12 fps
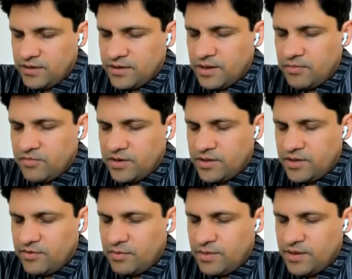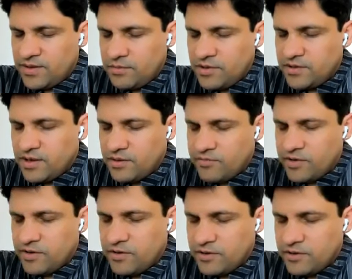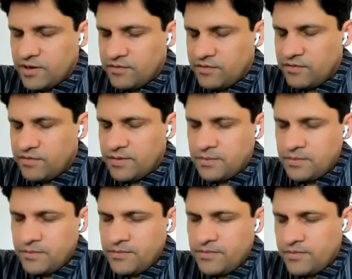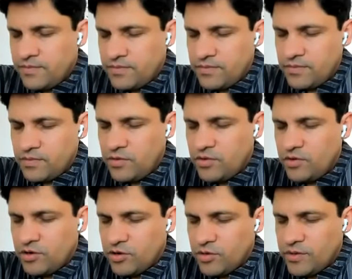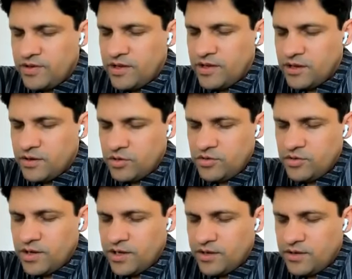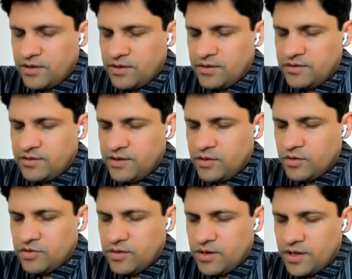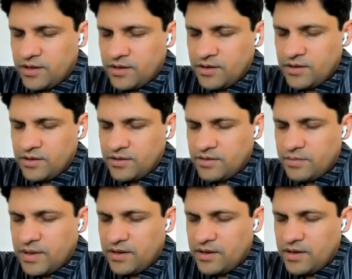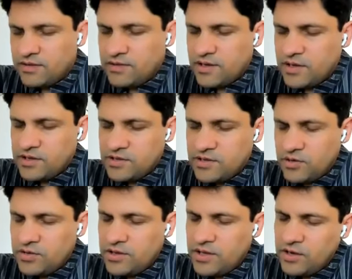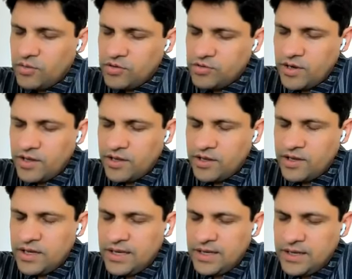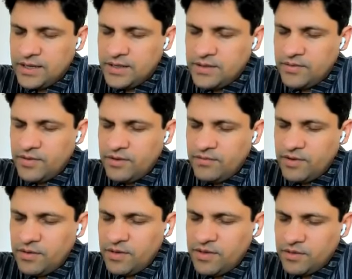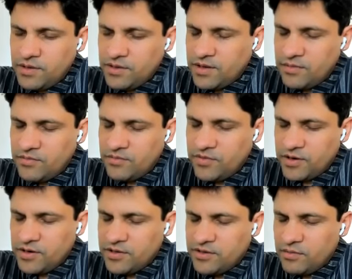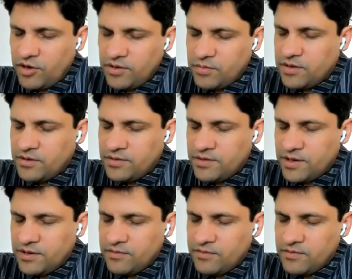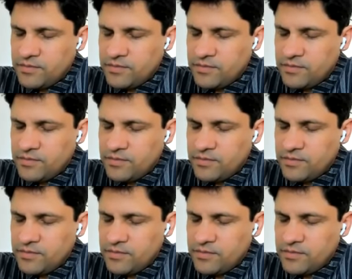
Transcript: discomfort. There will be some discomfort in this life. You'll not always hear what you like, see what you like, smell, taste, touch, or think what you like. There will be some discomfort and disappointment in this life.